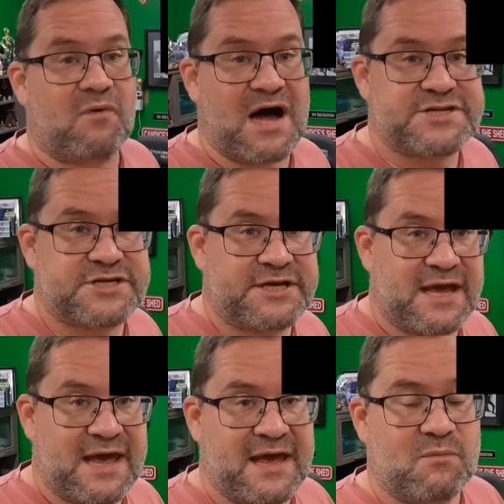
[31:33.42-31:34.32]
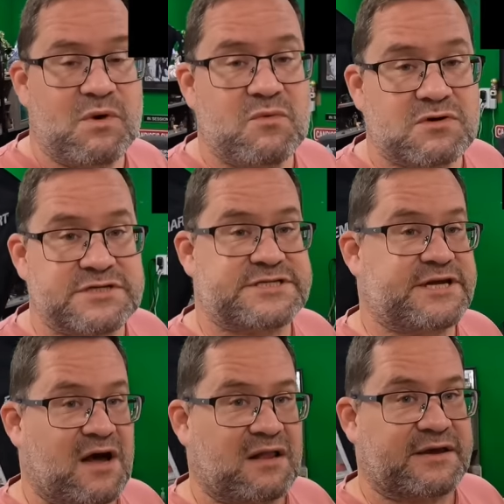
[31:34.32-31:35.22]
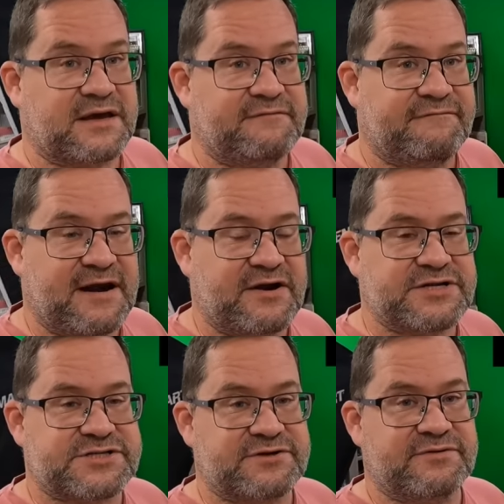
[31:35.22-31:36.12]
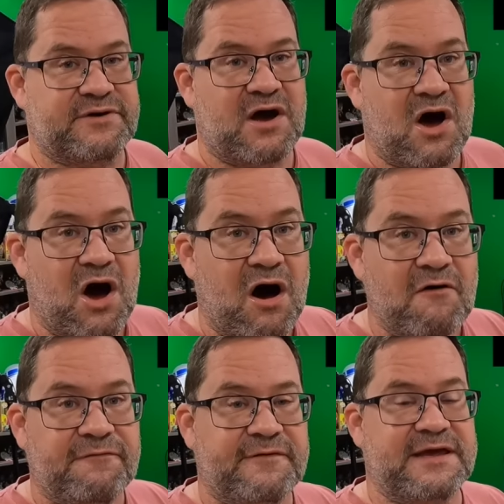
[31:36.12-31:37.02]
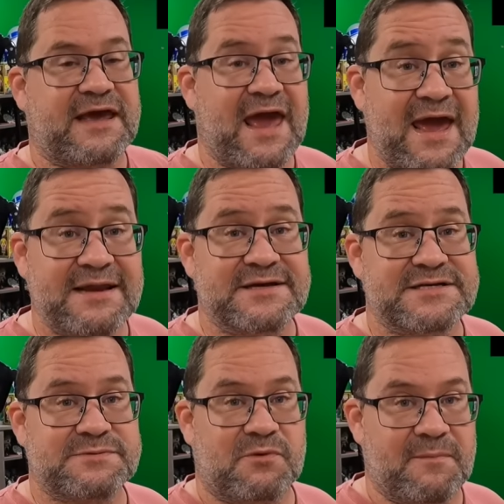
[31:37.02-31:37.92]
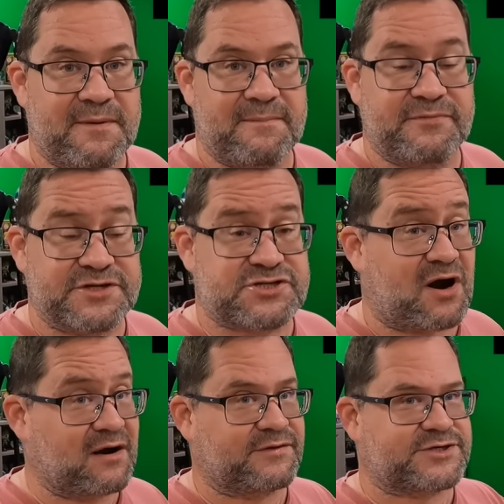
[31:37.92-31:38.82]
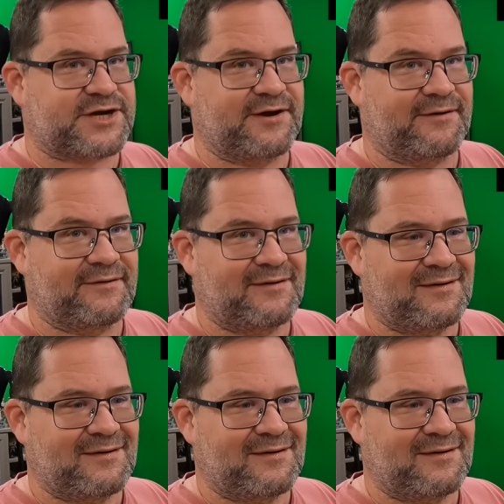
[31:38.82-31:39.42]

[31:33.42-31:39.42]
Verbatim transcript: watching, and we will see y'all again very soon. Hopefully, Candace will be the star of the show,